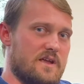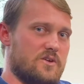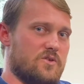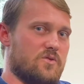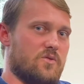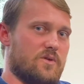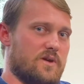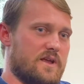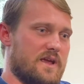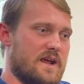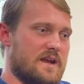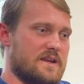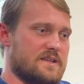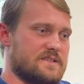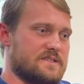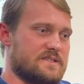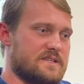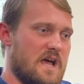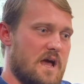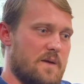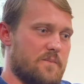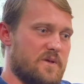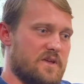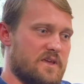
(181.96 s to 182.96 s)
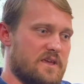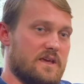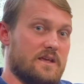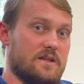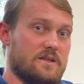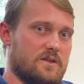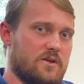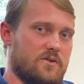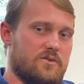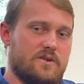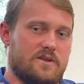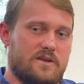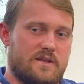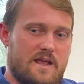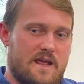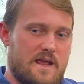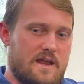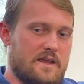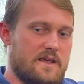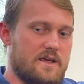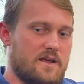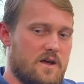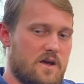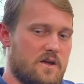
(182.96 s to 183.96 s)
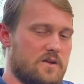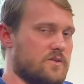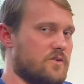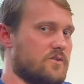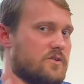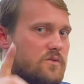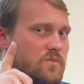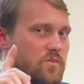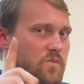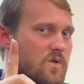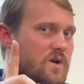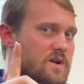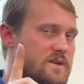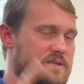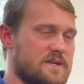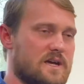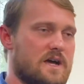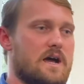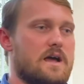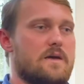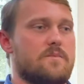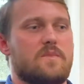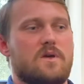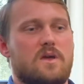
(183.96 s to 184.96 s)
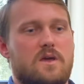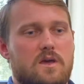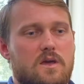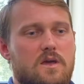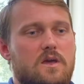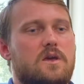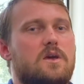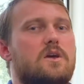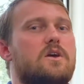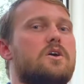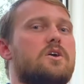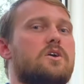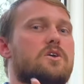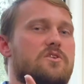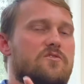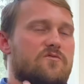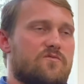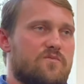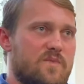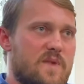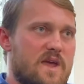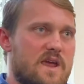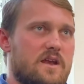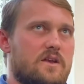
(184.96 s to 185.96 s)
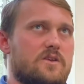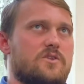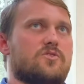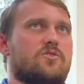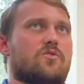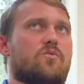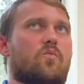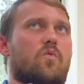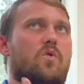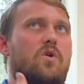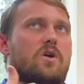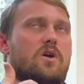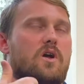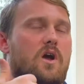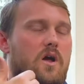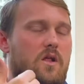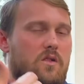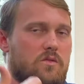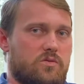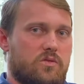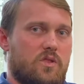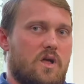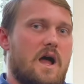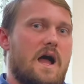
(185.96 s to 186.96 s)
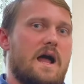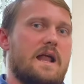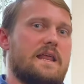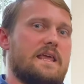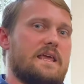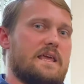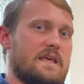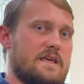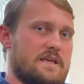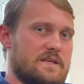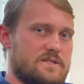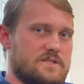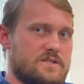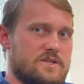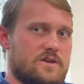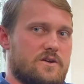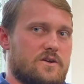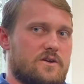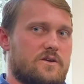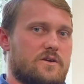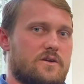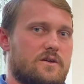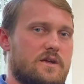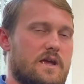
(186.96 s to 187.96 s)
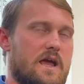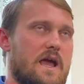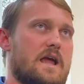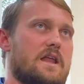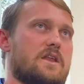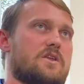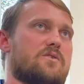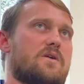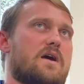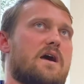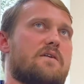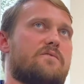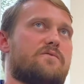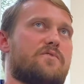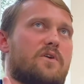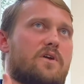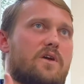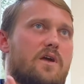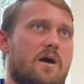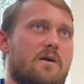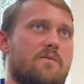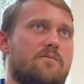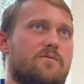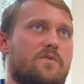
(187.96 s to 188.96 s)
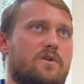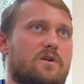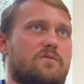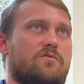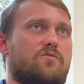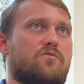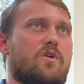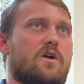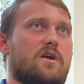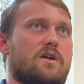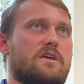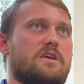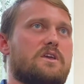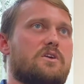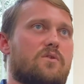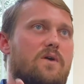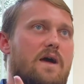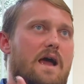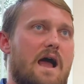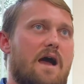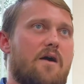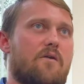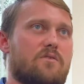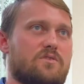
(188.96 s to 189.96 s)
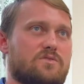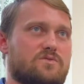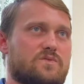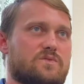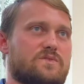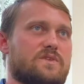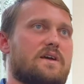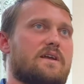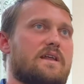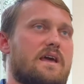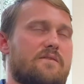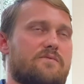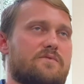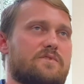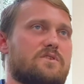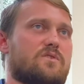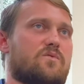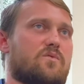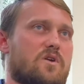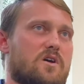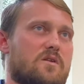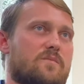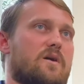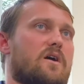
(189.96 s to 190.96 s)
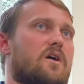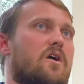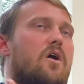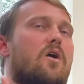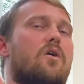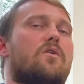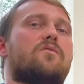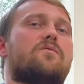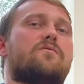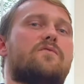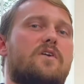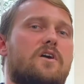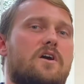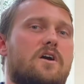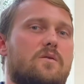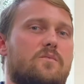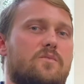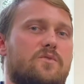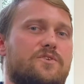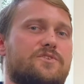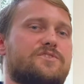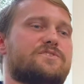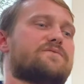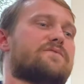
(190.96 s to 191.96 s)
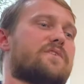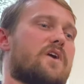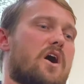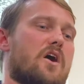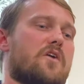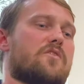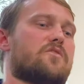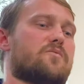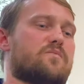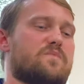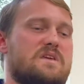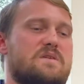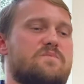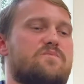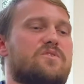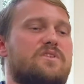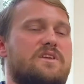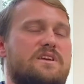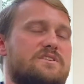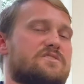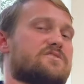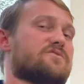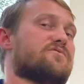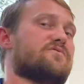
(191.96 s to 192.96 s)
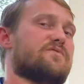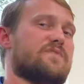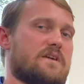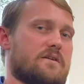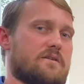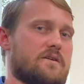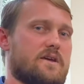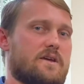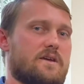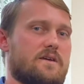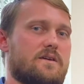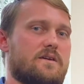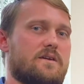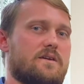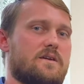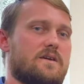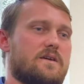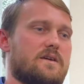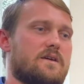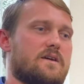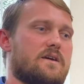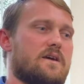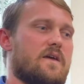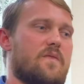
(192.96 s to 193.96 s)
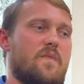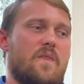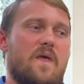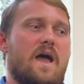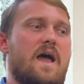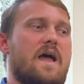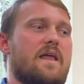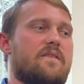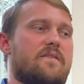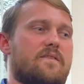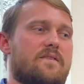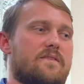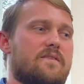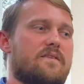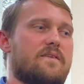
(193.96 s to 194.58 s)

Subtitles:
and you only had to stop and get loaded and get unloaded one time, you've made your work a lot easier and you have the comfort of running your hours without having to worry about all the variables of other people interfering. And that